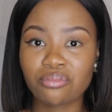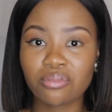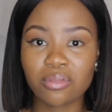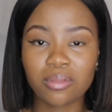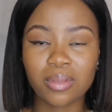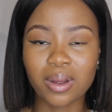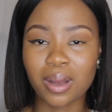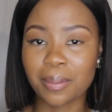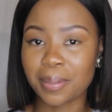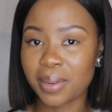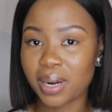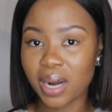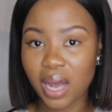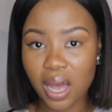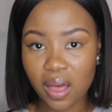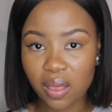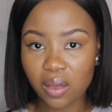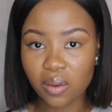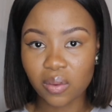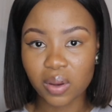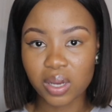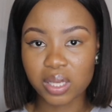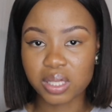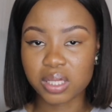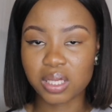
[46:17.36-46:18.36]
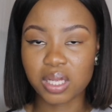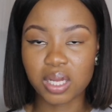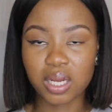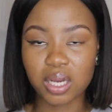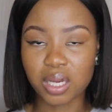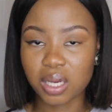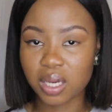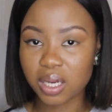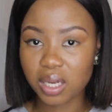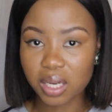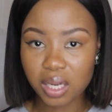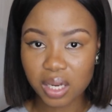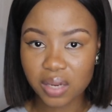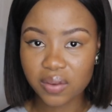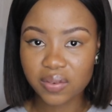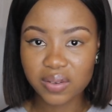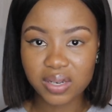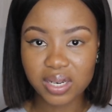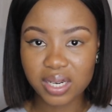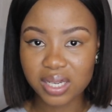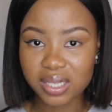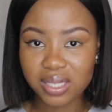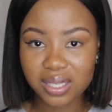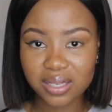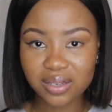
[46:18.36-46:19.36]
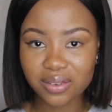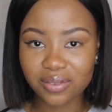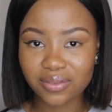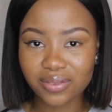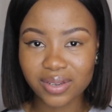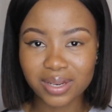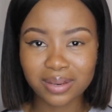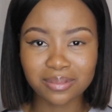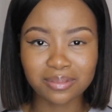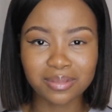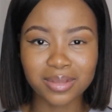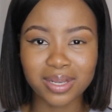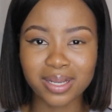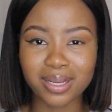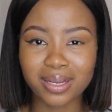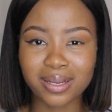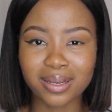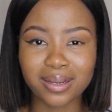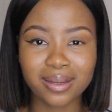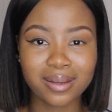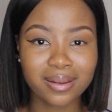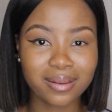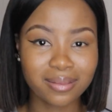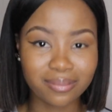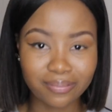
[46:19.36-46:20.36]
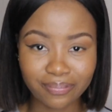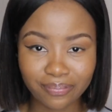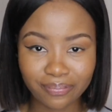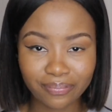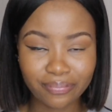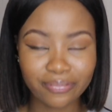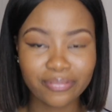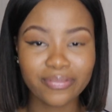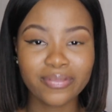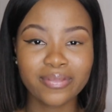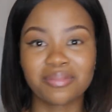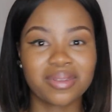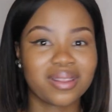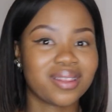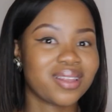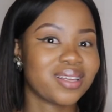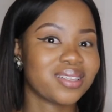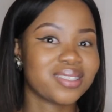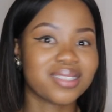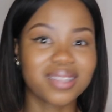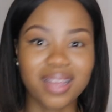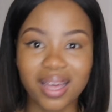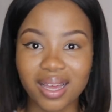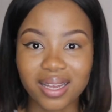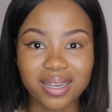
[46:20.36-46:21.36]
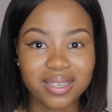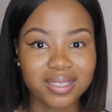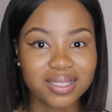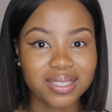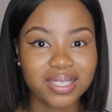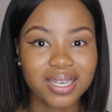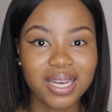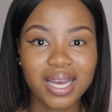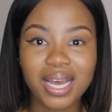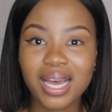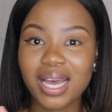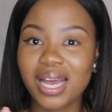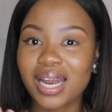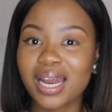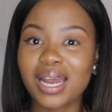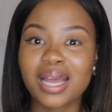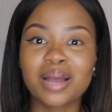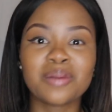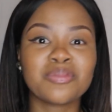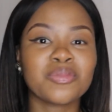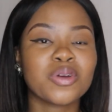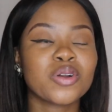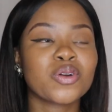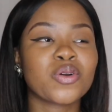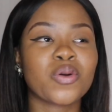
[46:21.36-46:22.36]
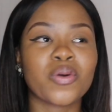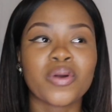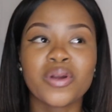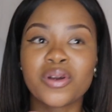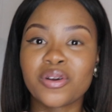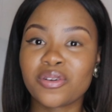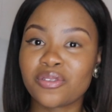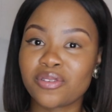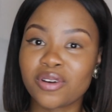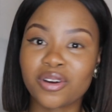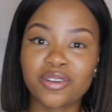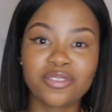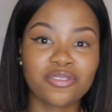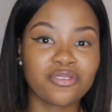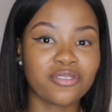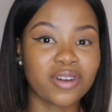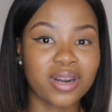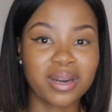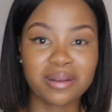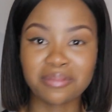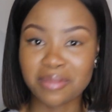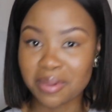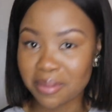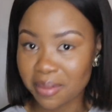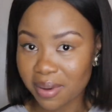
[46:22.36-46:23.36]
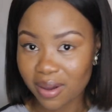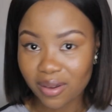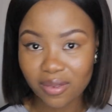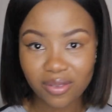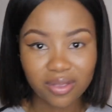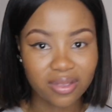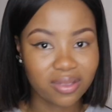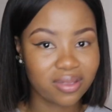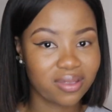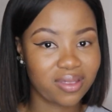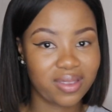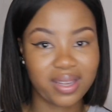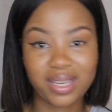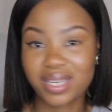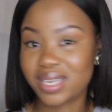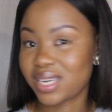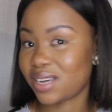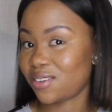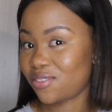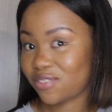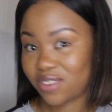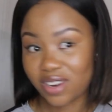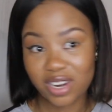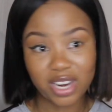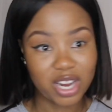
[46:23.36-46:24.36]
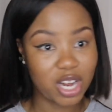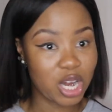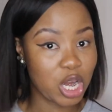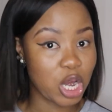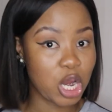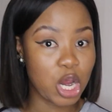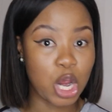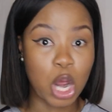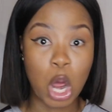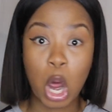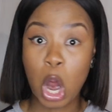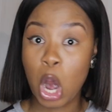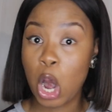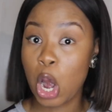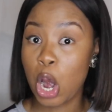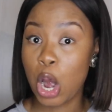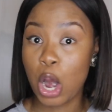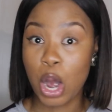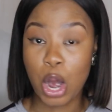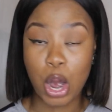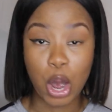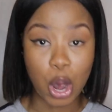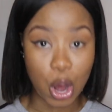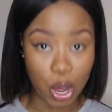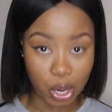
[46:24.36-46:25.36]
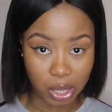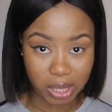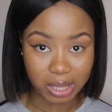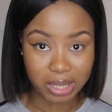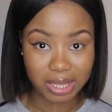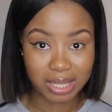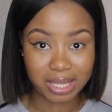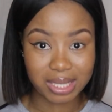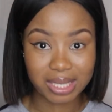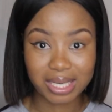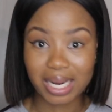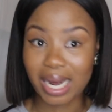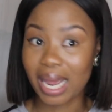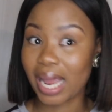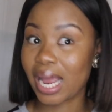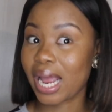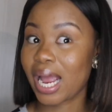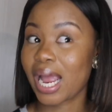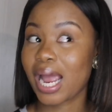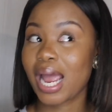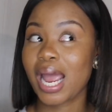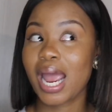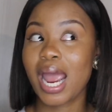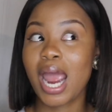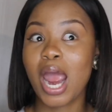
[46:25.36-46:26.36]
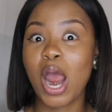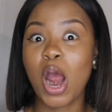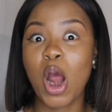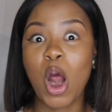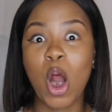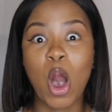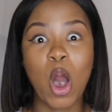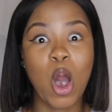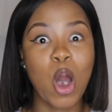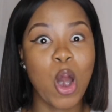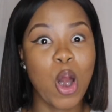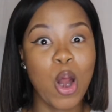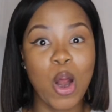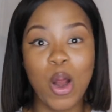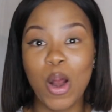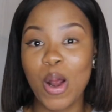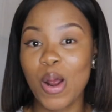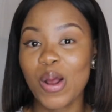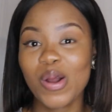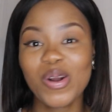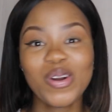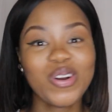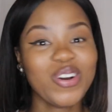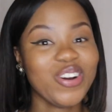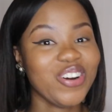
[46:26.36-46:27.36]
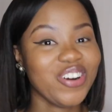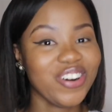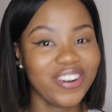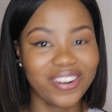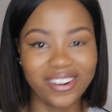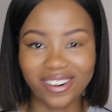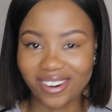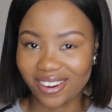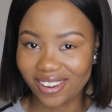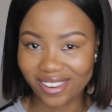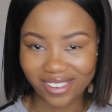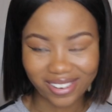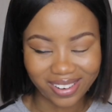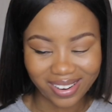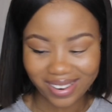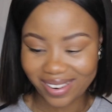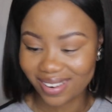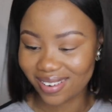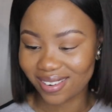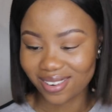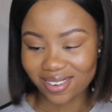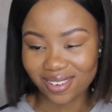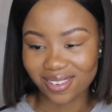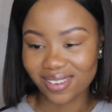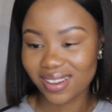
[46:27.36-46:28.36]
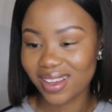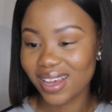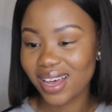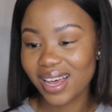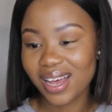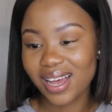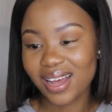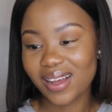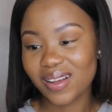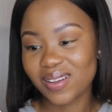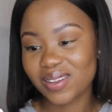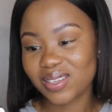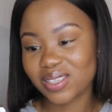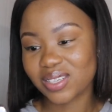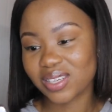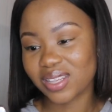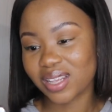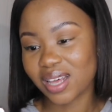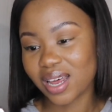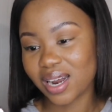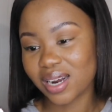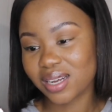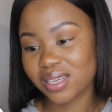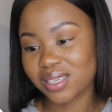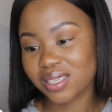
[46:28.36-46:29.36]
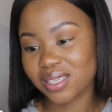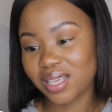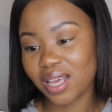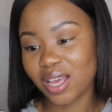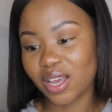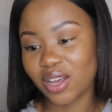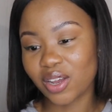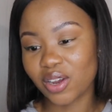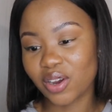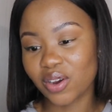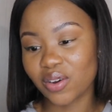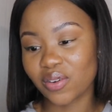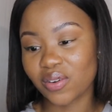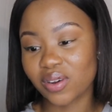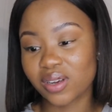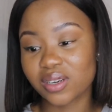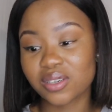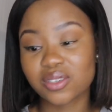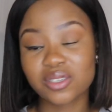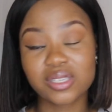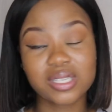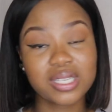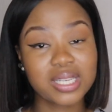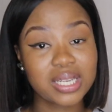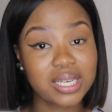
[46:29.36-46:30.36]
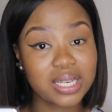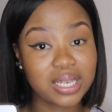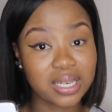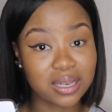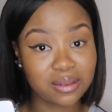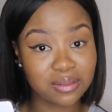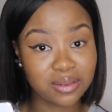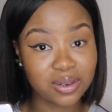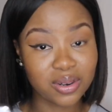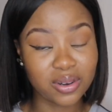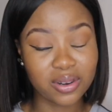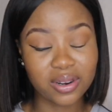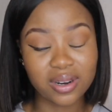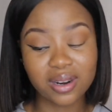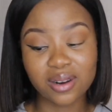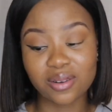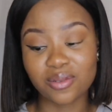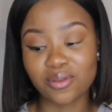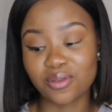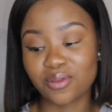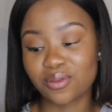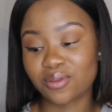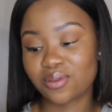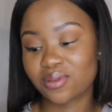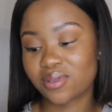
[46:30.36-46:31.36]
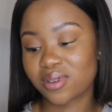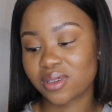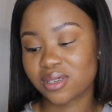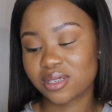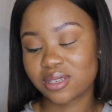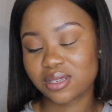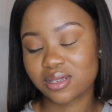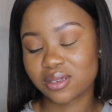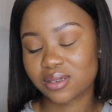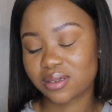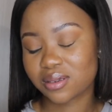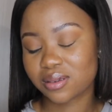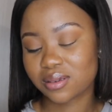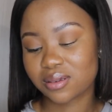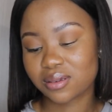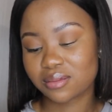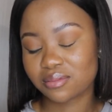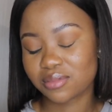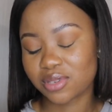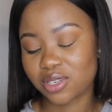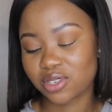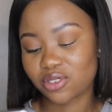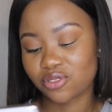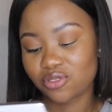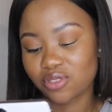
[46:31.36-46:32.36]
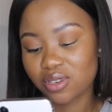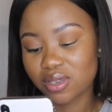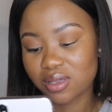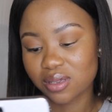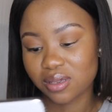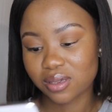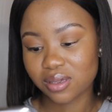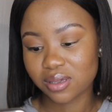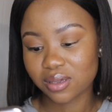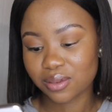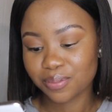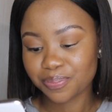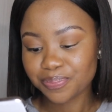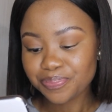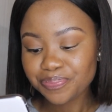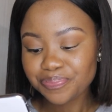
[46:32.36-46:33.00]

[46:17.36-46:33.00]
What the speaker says: but otherwise, like, if it doesn't affect me, but that's that. Like, I'm not going around running my mouth. Definitely not. Like, no, no. So that is incorrect. You see the David order, no fish. Mistresses.